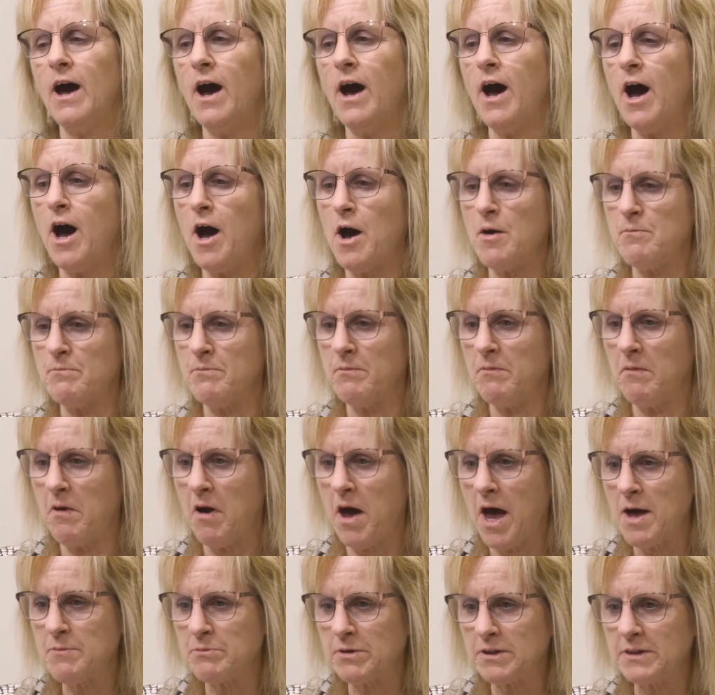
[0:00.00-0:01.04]

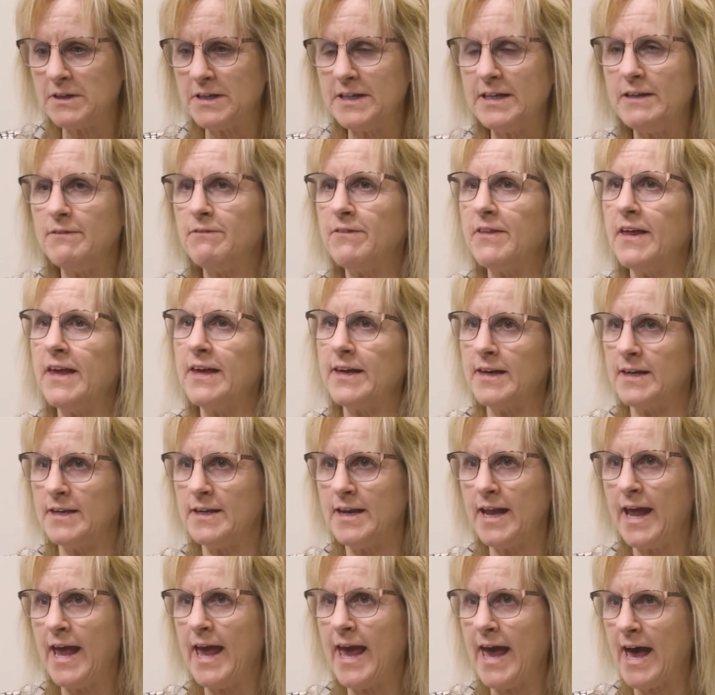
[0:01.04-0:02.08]
I believe they can
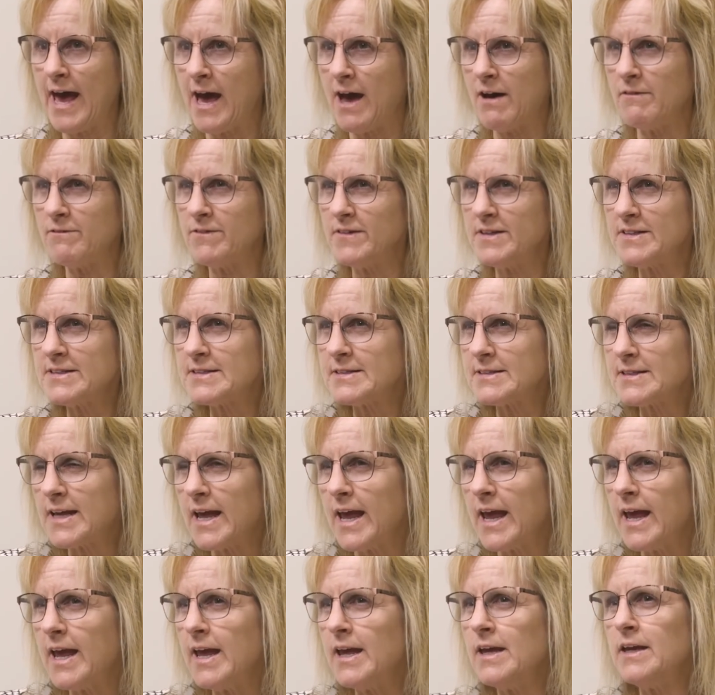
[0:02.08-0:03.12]
have a
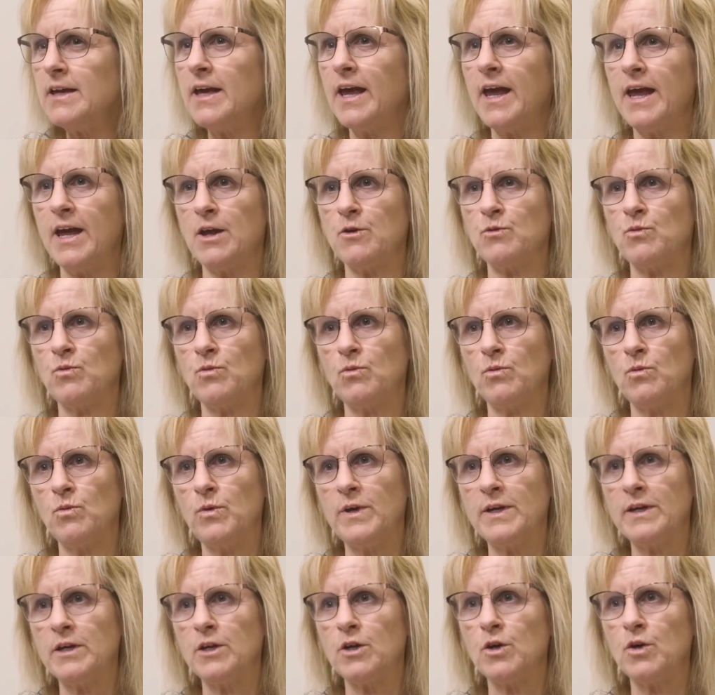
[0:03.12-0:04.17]
say, and
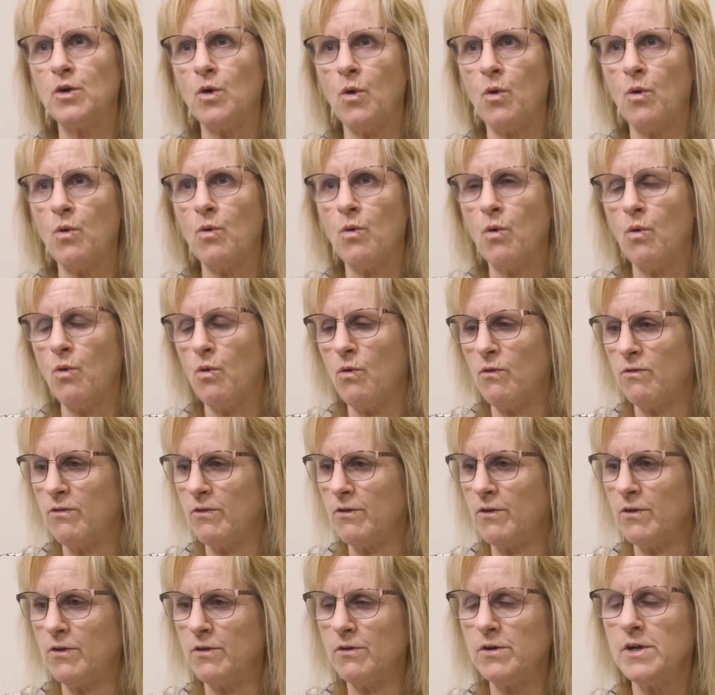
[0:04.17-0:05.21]
we can go
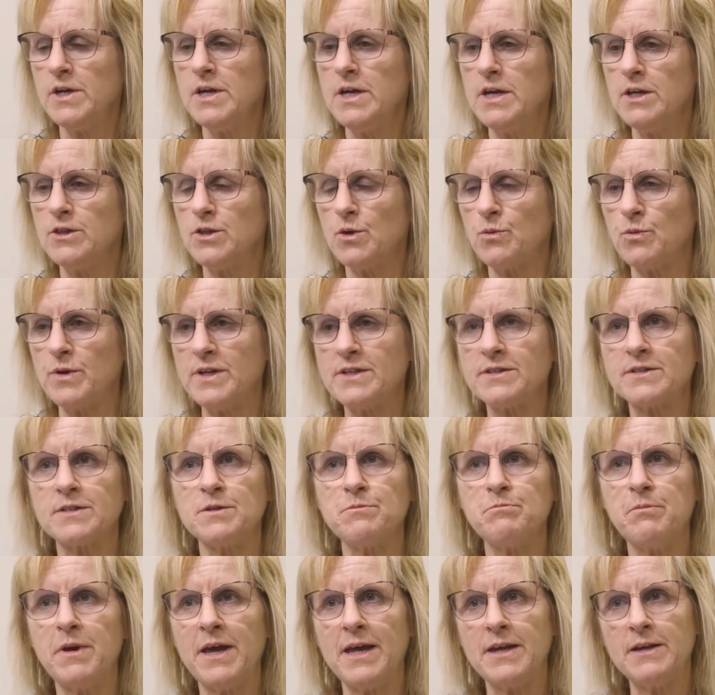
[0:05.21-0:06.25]
over the risks
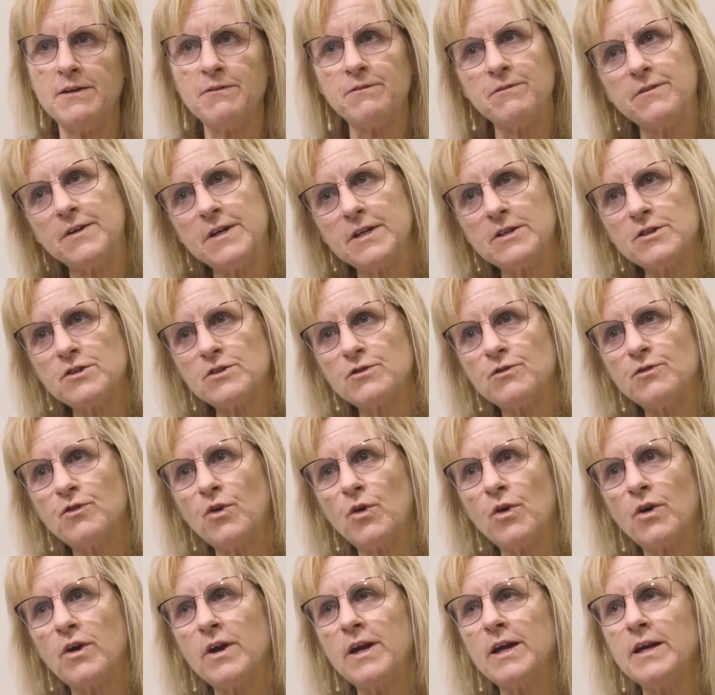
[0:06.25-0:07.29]
and benefits
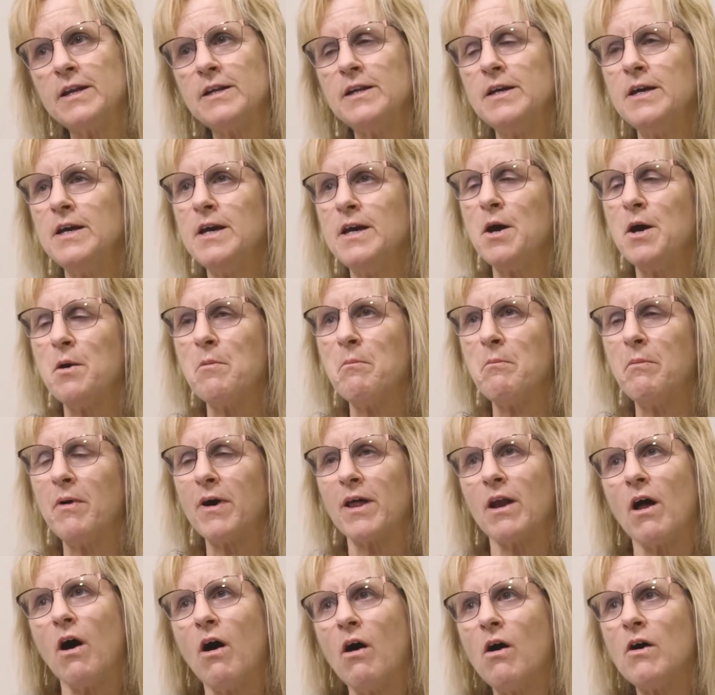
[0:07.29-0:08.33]
for it,
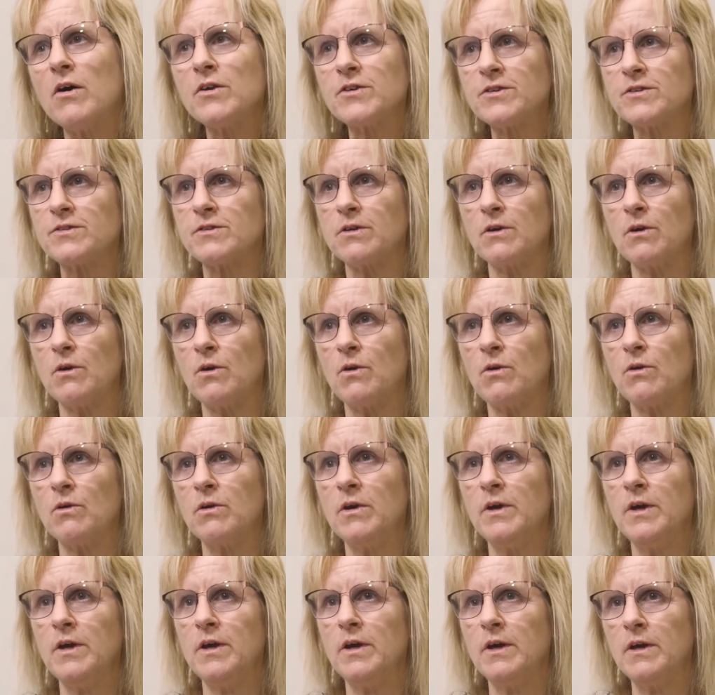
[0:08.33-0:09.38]
but also
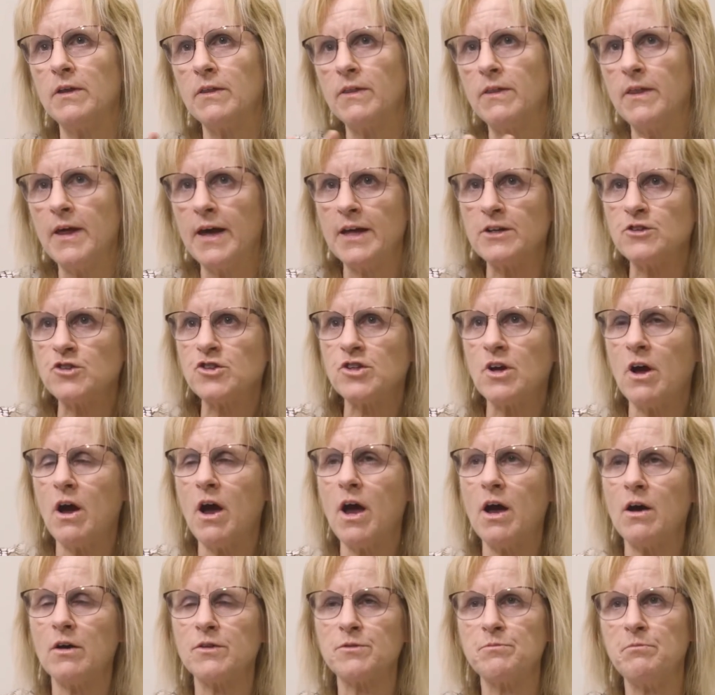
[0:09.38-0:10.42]
that
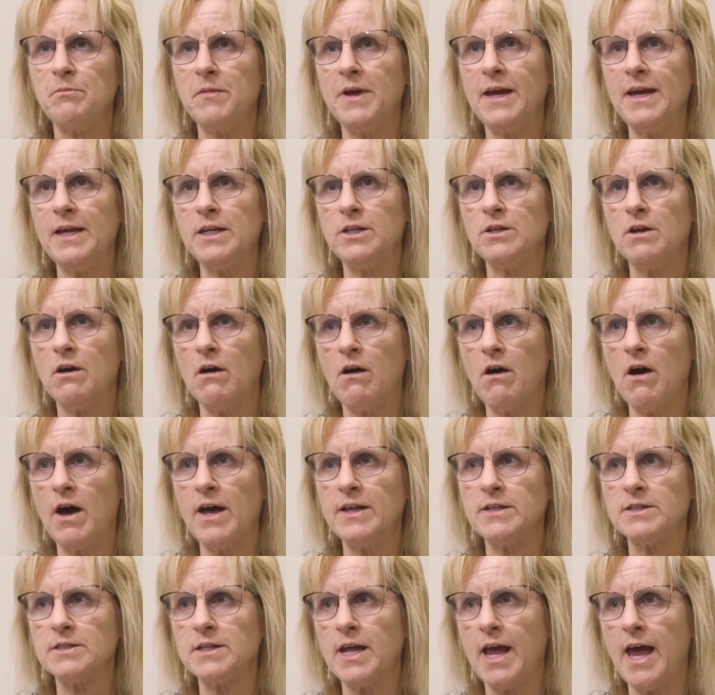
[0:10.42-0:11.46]
child may
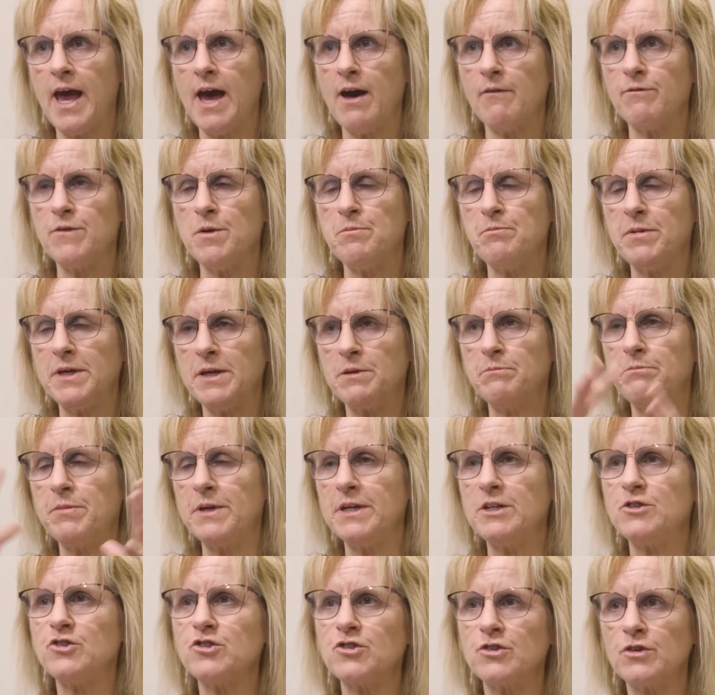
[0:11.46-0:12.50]
not have the big
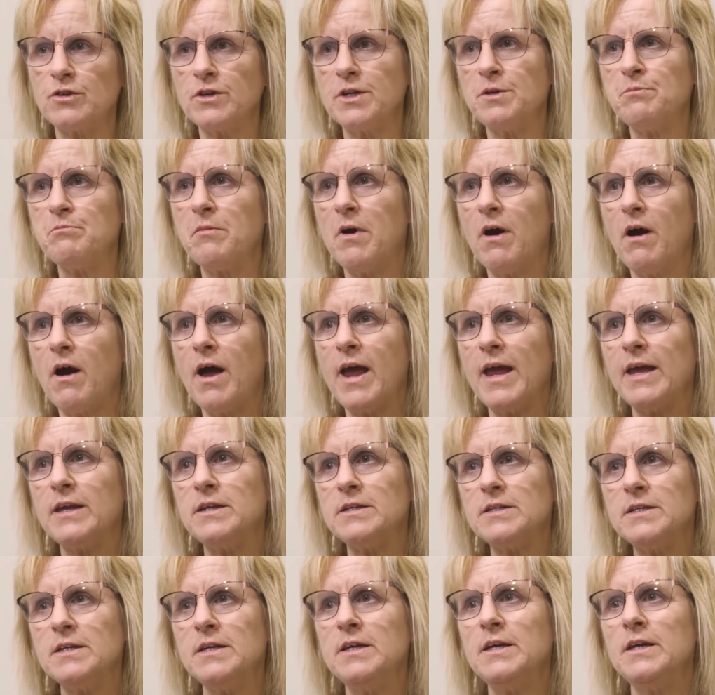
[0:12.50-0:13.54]
picture in
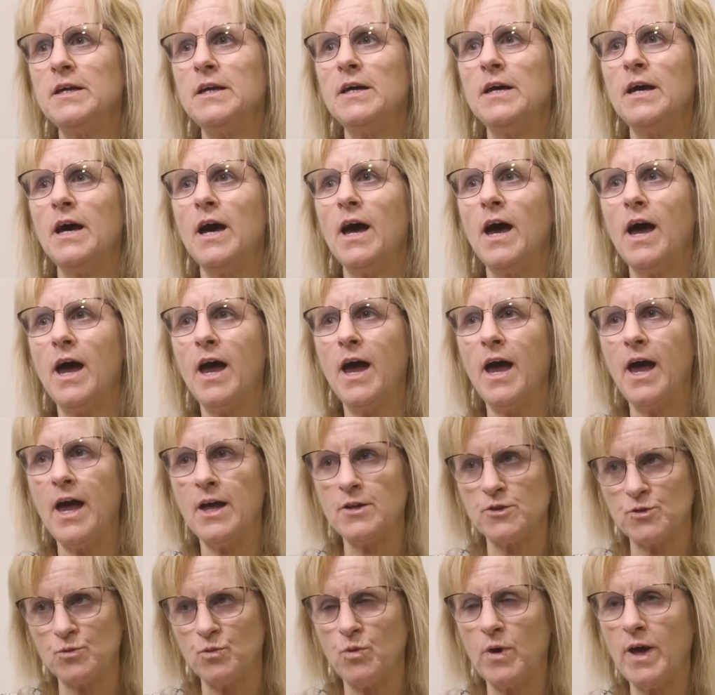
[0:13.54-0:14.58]
mind
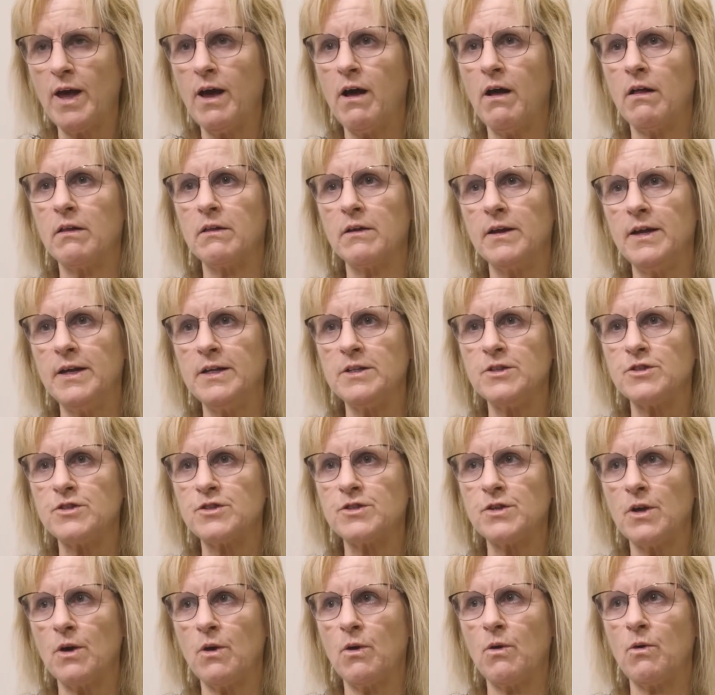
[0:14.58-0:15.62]
as well. And
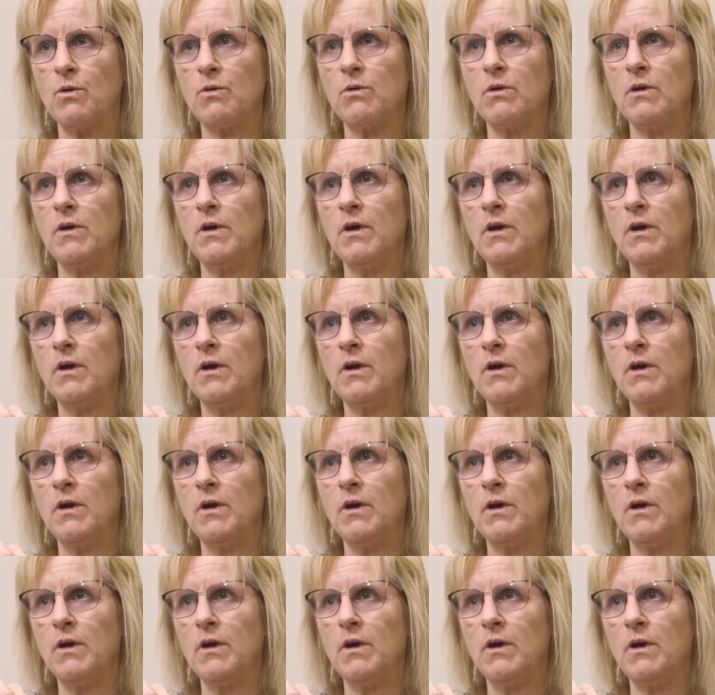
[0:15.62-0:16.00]
so